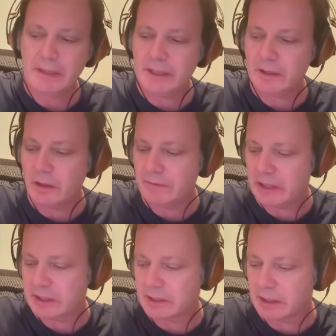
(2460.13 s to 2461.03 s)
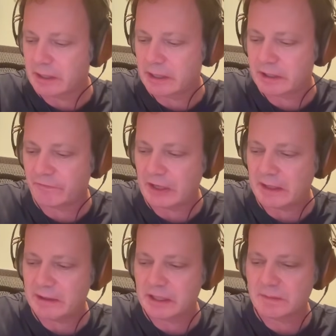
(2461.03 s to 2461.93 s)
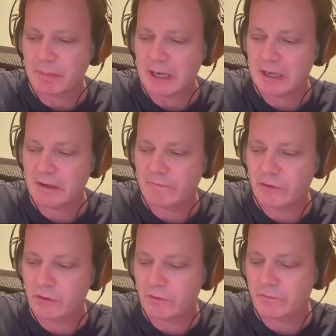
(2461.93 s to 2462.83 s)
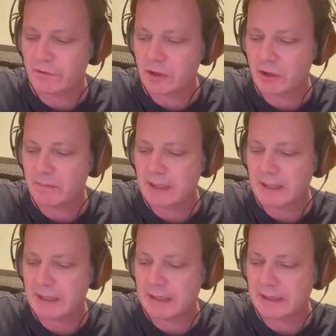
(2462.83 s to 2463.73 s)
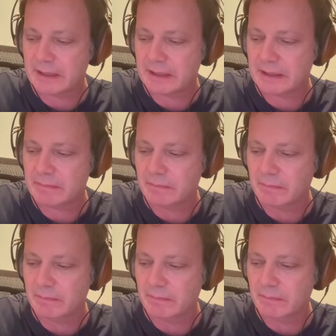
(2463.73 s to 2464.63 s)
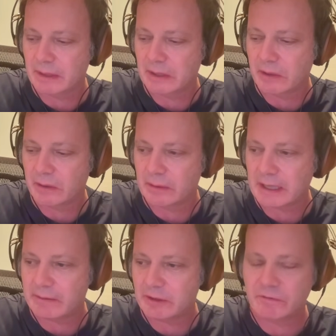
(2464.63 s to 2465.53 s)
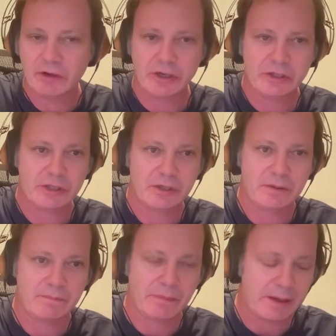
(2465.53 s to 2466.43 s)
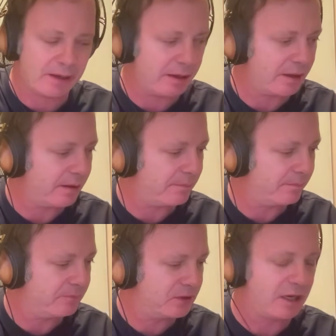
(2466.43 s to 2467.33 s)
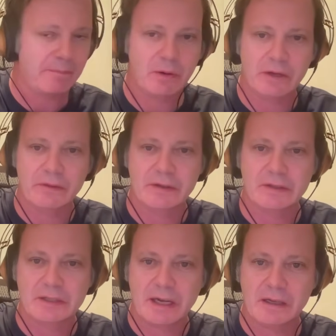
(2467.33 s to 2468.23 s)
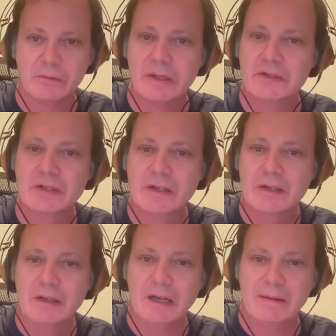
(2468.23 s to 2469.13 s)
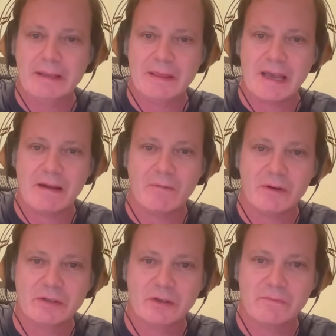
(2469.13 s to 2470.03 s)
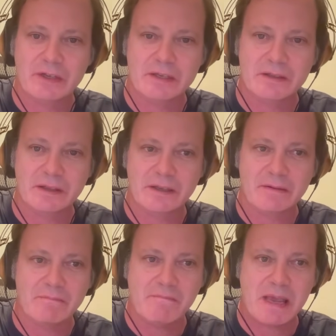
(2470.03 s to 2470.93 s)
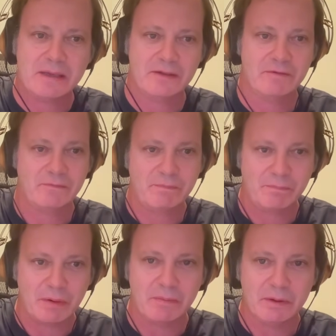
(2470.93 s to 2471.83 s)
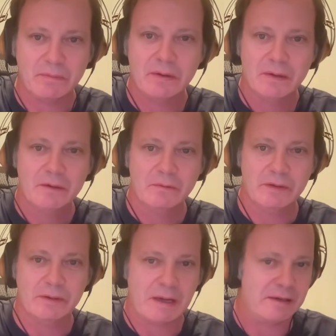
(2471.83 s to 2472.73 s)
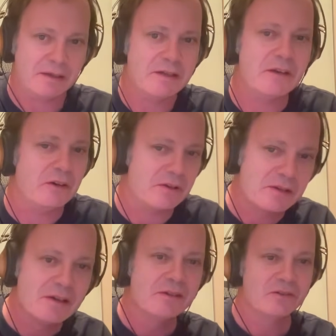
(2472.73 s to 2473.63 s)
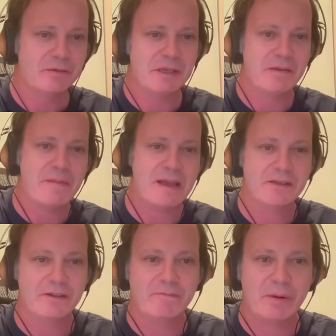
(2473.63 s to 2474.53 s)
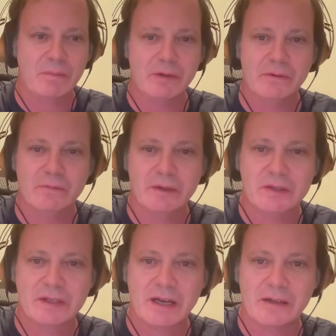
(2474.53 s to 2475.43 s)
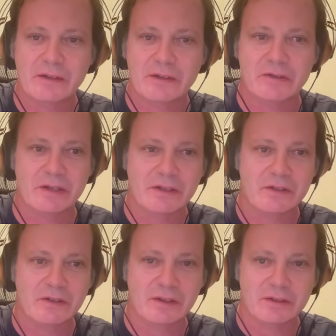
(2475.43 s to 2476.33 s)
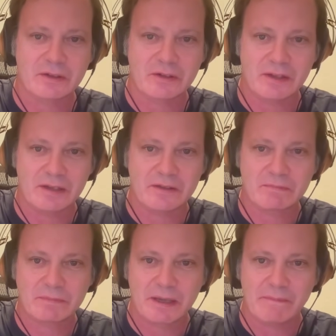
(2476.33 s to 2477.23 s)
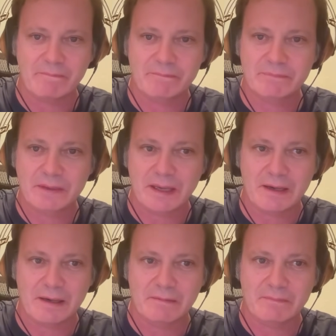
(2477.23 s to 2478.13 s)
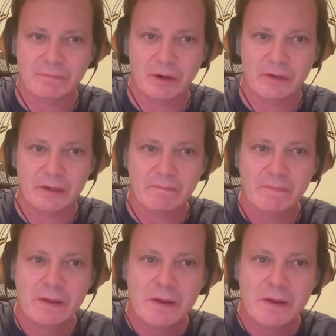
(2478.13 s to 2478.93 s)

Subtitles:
I mean, it obviously is far less painful from a language version standpoint than Scala was. I mean, that was obviously a massive problem with, and continues to be a massive problem with Scala usage. That just things kept getting broken.